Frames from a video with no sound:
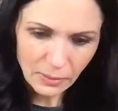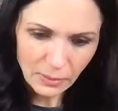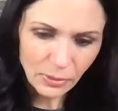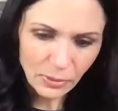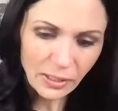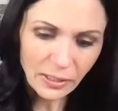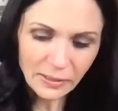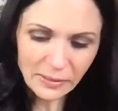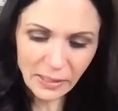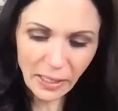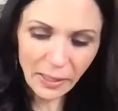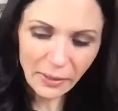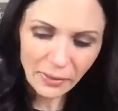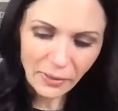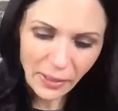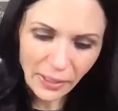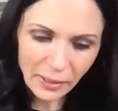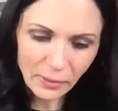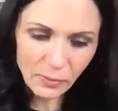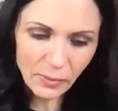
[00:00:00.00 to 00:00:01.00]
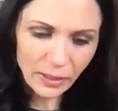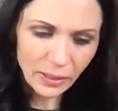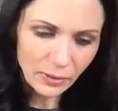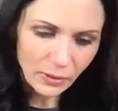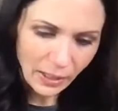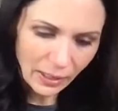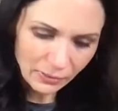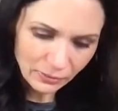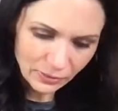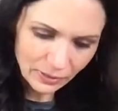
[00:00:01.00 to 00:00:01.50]
because I like my
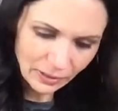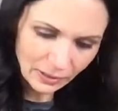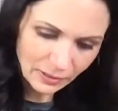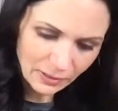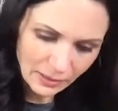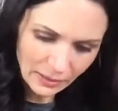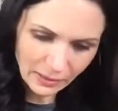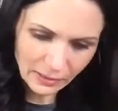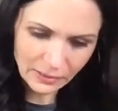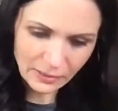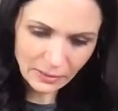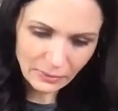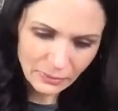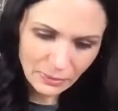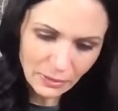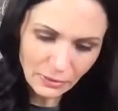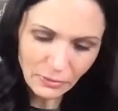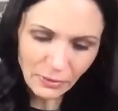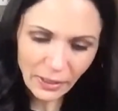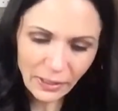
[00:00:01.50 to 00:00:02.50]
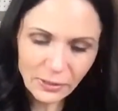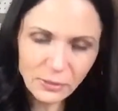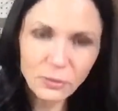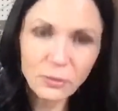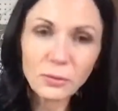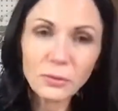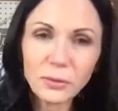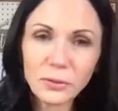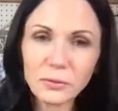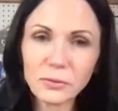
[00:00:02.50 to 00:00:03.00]
crafting things, even if I
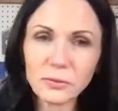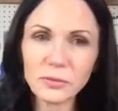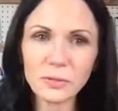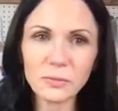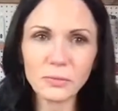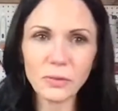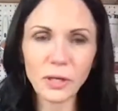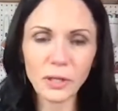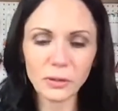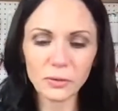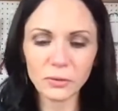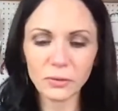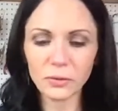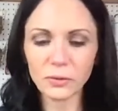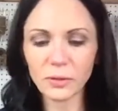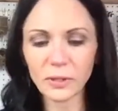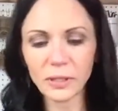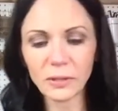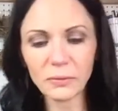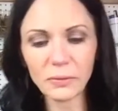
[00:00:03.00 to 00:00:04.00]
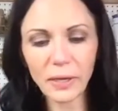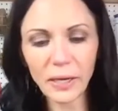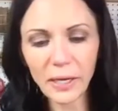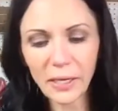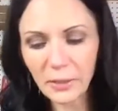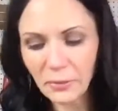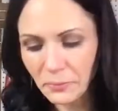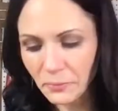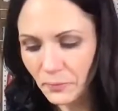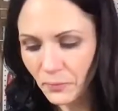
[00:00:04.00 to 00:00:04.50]
don't use them regularly,
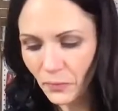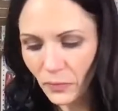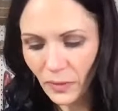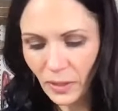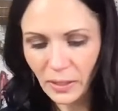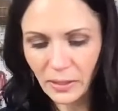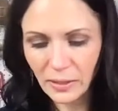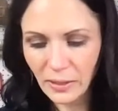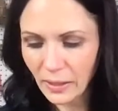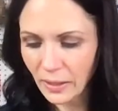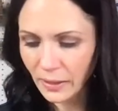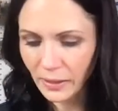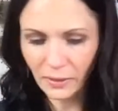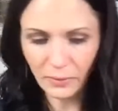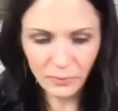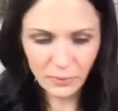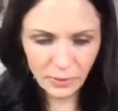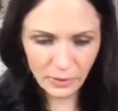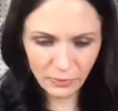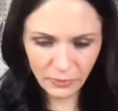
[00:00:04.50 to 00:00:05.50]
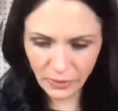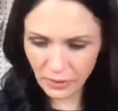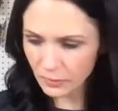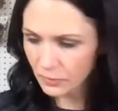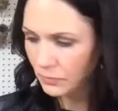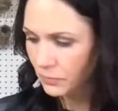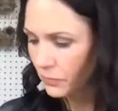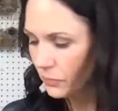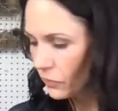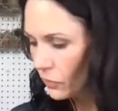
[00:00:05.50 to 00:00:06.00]
right? I'm not getting rid of it.
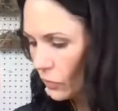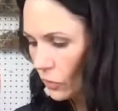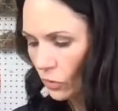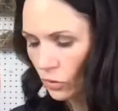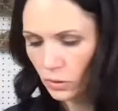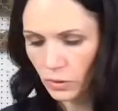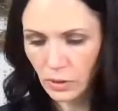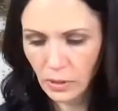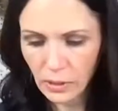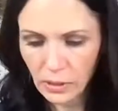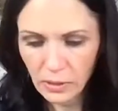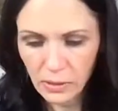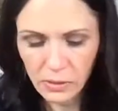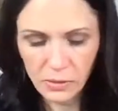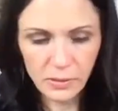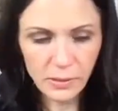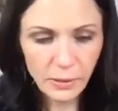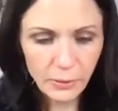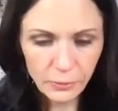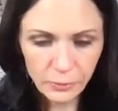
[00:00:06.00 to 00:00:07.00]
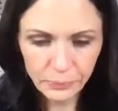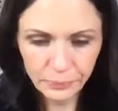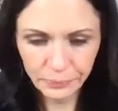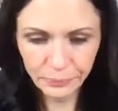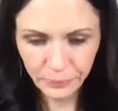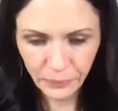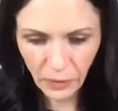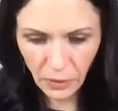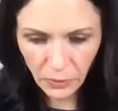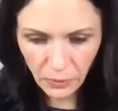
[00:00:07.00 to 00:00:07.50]
So,
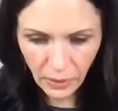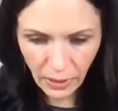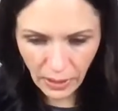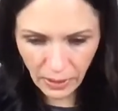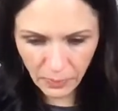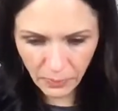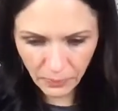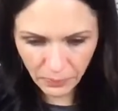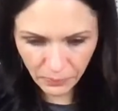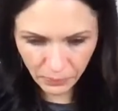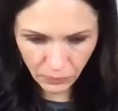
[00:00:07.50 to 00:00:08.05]
okay.